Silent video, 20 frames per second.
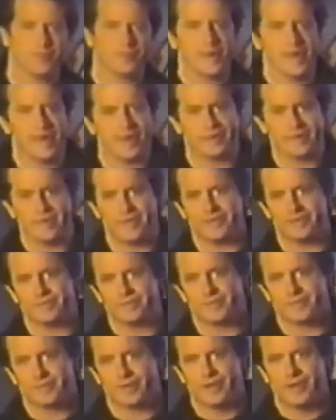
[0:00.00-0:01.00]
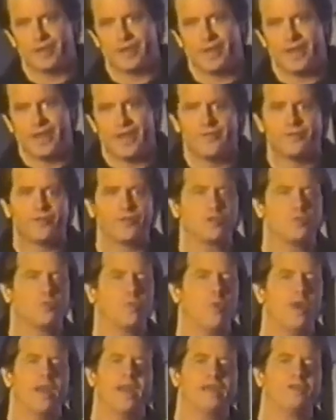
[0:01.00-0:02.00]
Magazine. If there's
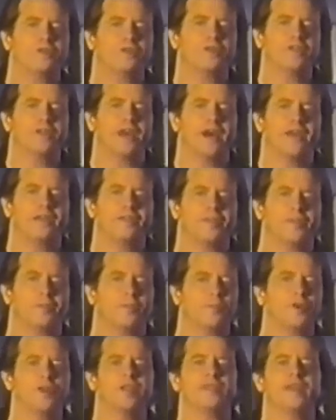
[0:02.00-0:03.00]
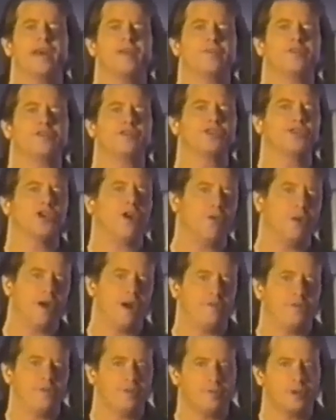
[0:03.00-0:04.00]
one exercise that brings out the show
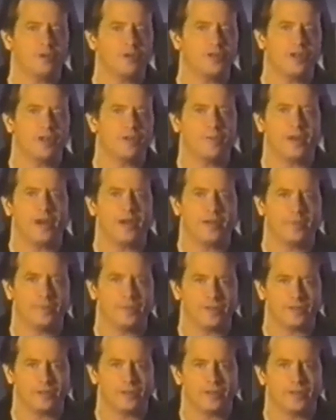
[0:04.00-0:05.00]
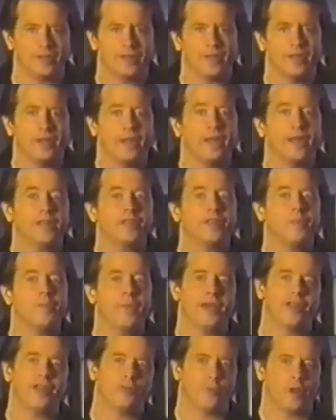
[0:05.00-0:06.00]
off in most young bodybuilders, it's the
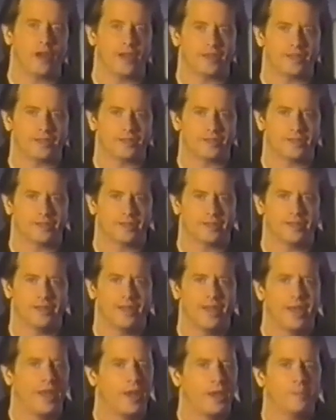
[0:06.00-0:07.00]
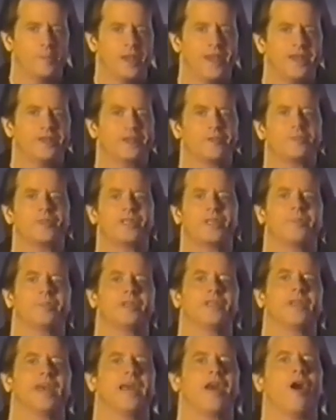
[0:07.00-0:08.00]
bench press. Many of them seem
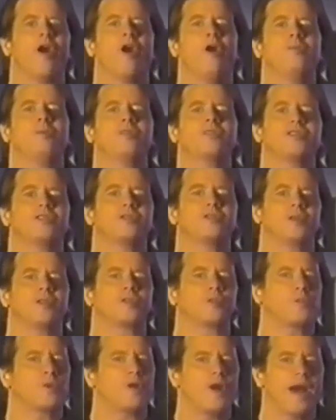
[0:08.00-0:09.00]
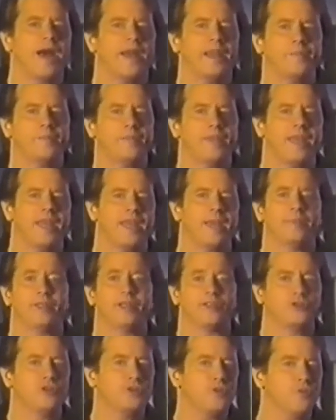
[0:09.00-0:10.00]
to take almost as much pride in being able
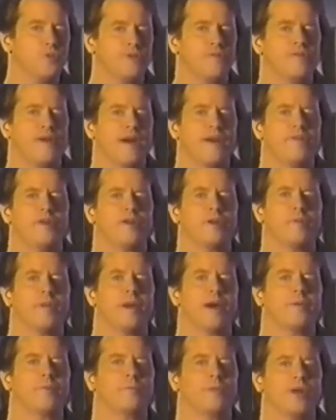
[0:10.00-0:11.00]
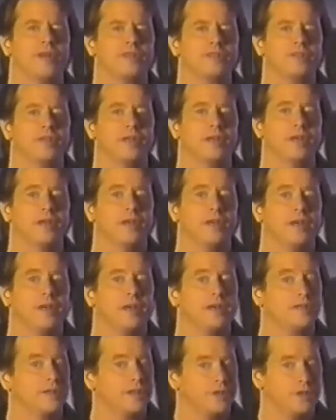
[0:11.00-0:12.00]
to do a 500 pound press
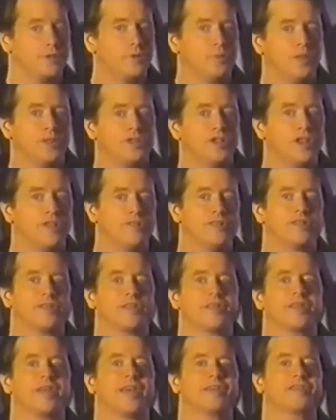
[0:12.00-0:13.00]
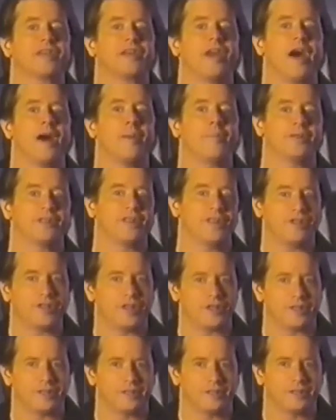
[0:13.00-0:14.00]
as they do in achieving success in
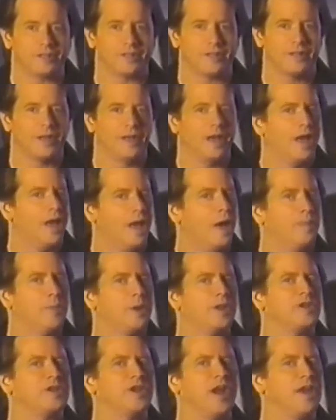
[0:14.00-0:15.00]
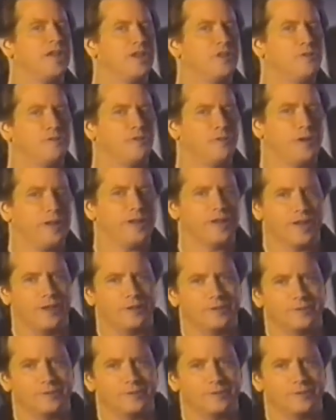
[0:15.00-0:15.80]
competition. But not Lou Ferrigno.